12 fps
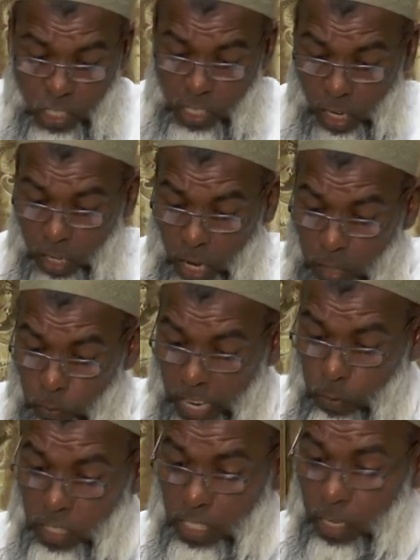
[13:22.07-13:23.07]
sallallahu
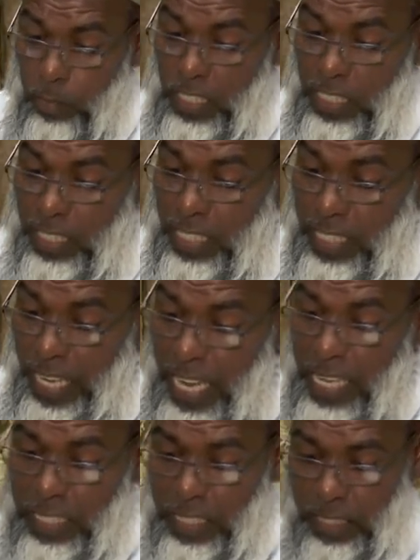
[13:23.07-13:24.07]
alaihi wasallam, he
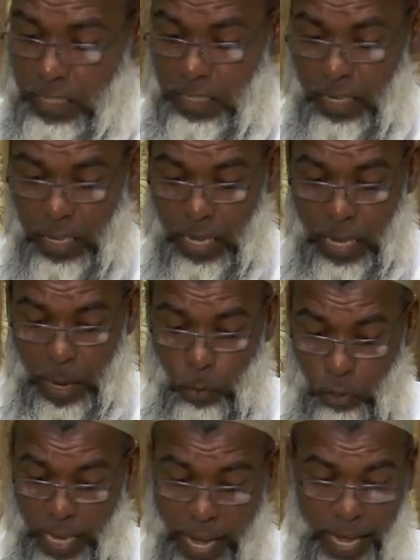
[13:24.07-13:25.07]
says
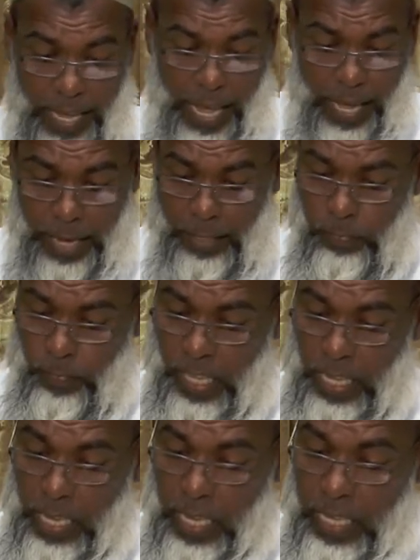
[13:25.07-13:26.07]
about haya,
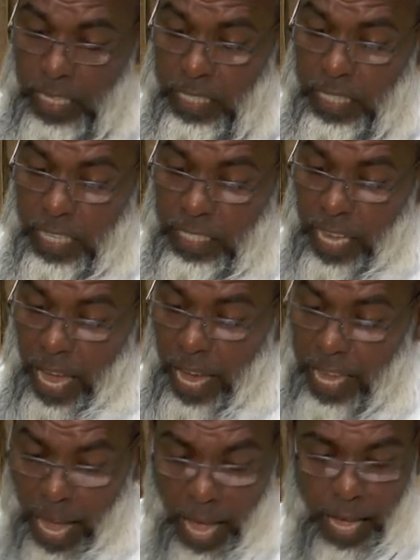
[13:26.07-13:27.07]
he says
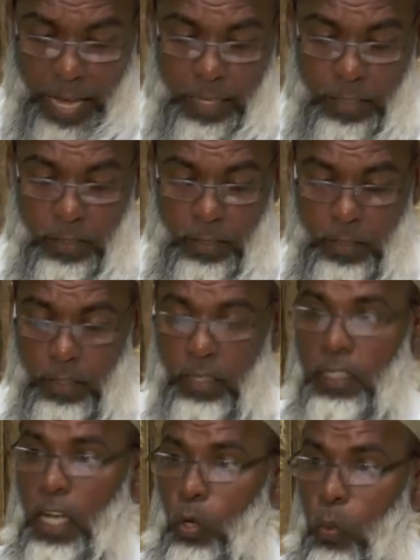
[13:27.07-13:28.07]
haya,
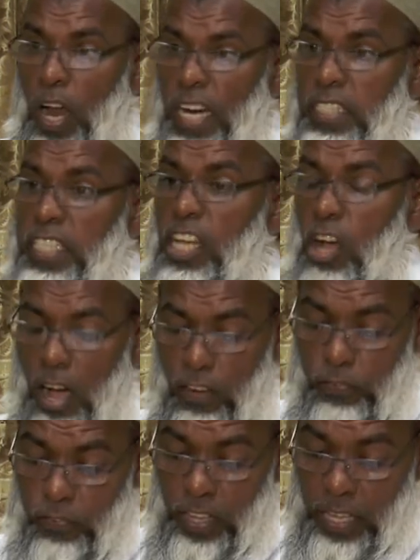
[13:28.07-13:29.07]
the quality of
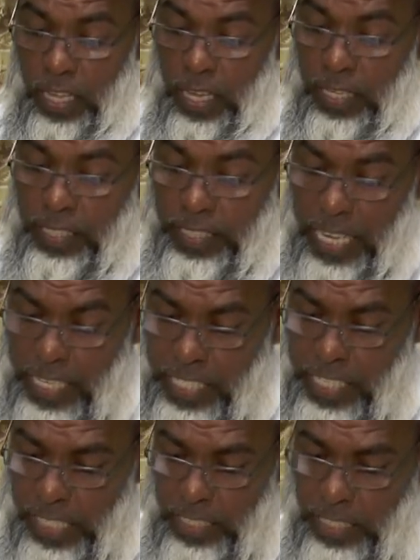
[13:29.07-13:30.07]

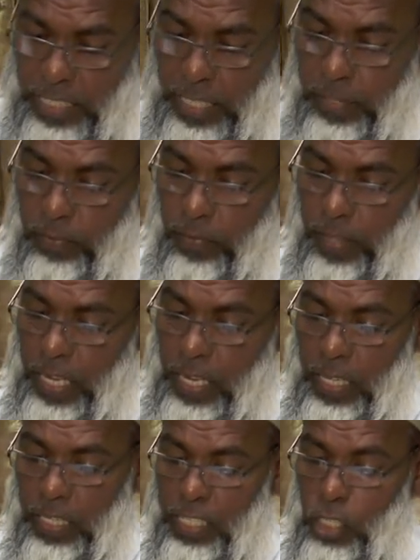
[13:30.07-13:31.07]
decency,
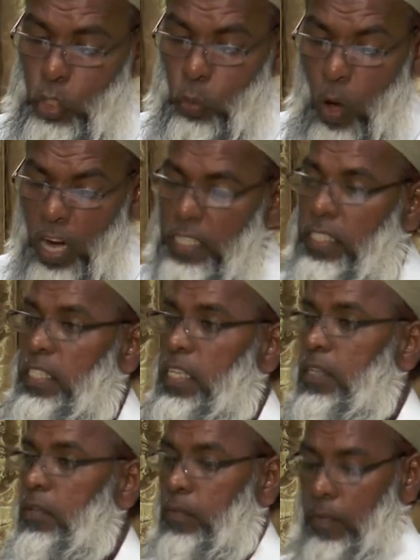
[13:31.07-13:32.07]
this quality
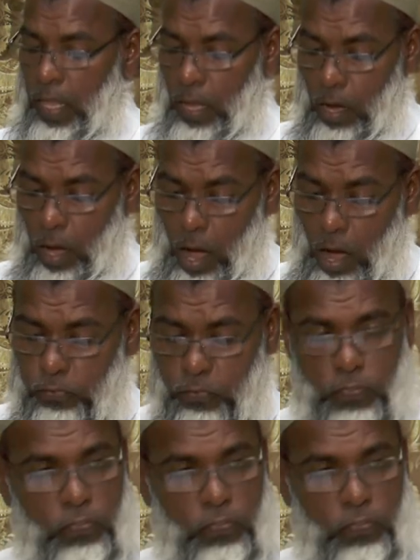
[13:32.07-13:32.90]
of